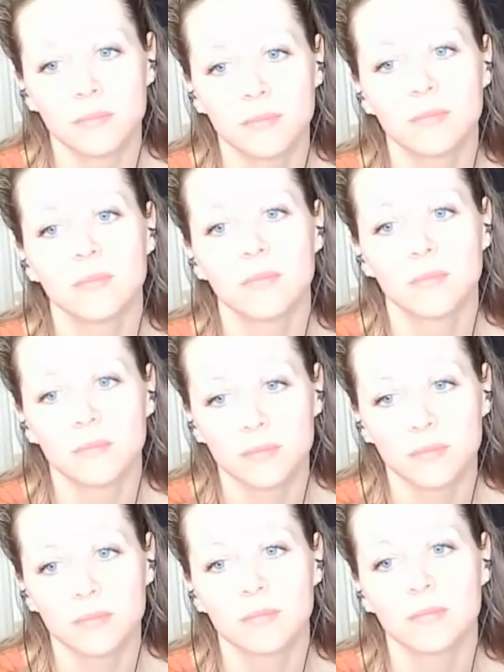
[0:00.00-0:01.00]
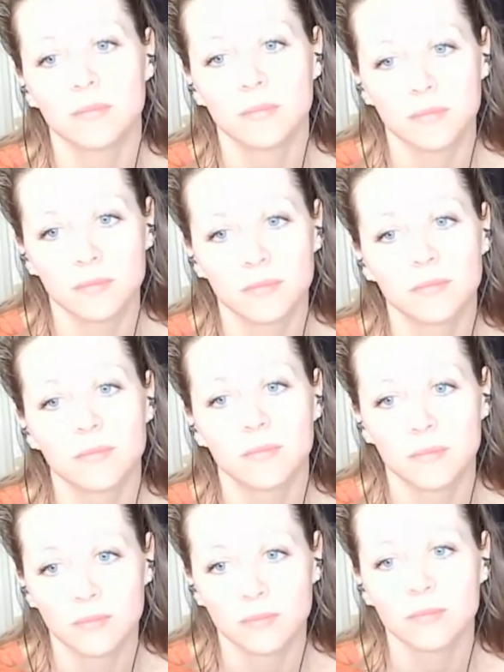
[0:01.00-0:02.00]

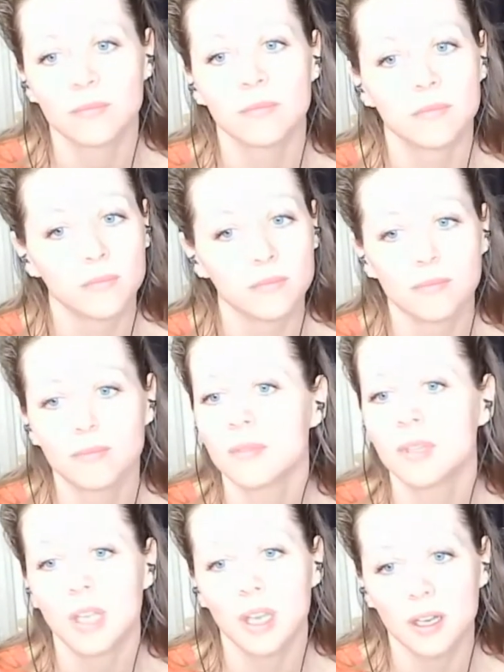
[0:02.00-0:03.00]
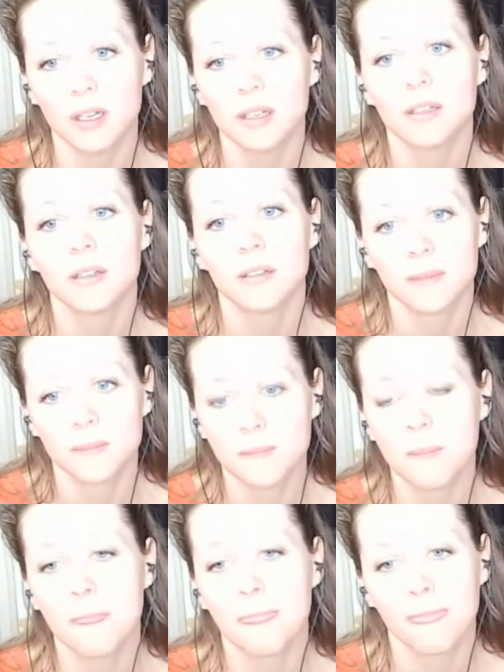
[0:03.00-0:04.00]

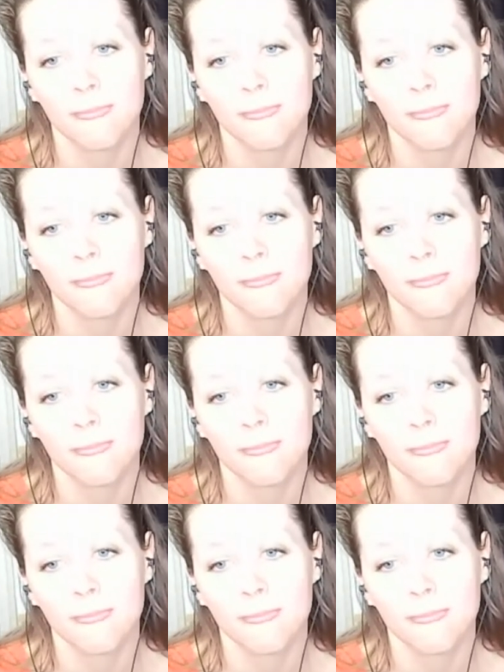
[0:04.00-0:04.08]
(silent)